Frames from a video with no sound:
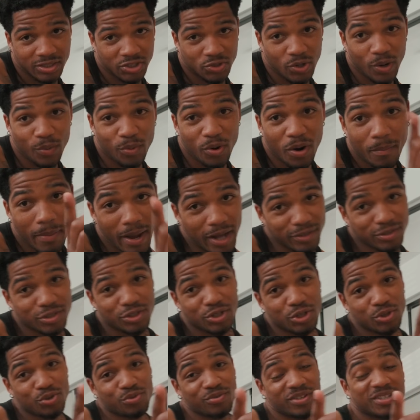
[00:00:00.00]
So what we're about to
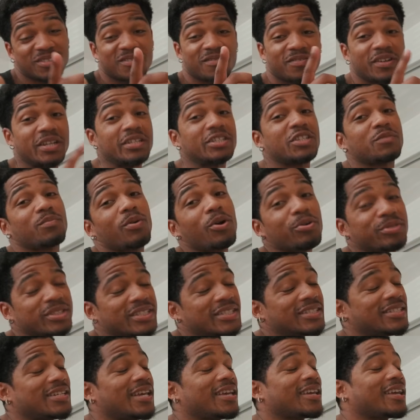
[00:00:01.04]
do is finish this
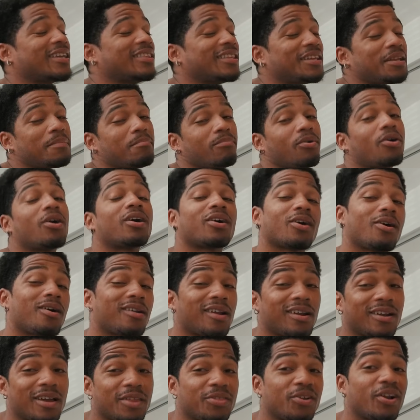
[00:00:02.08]
protein shake and then embark on
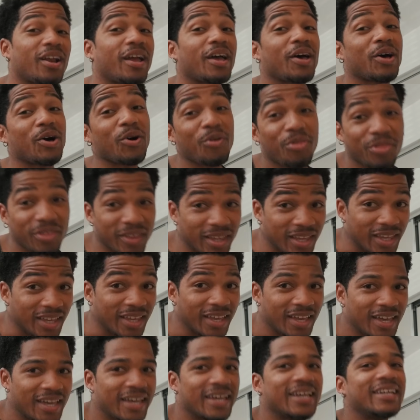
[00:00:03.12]
another
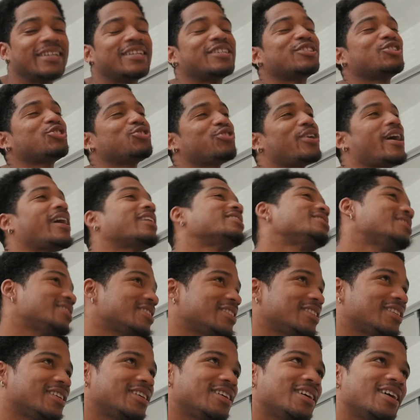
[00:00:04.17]
healthy
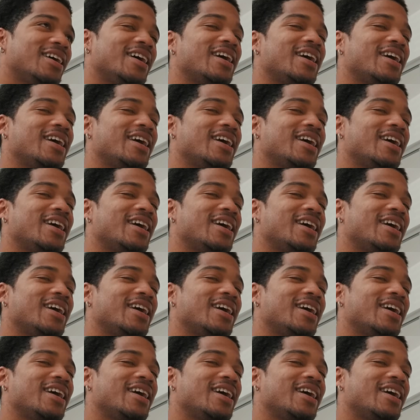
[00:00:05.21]
distraction.